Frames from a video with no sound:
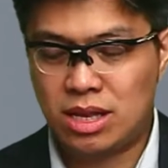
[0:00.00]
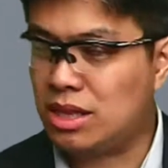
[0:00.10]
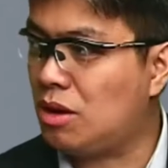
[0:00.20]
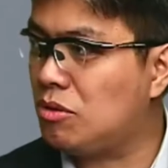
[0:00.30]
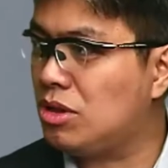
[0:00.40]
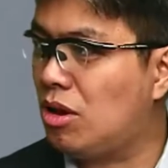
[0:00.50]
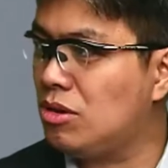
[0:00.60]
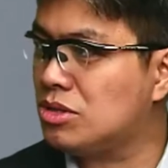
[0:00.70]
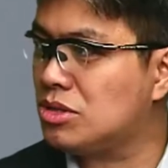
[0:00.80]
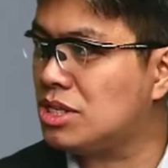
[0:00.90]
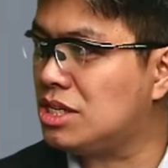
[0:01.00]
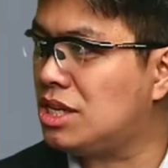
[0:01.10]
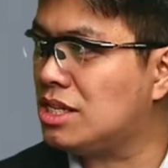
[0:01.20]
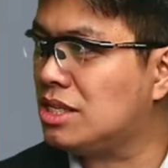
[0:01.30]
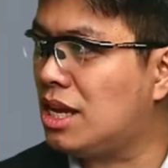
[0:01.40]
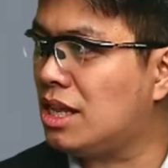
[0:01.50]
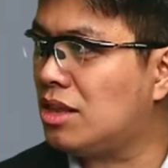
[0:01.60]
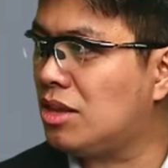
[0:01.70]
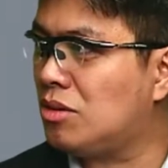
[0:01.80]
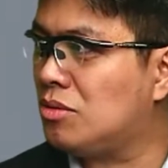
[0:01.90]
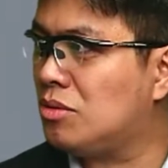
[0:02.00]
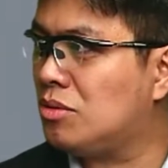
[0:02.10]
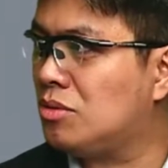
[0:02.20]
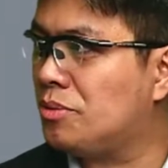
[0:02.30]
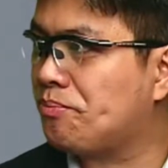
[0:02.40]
they would also suggest that you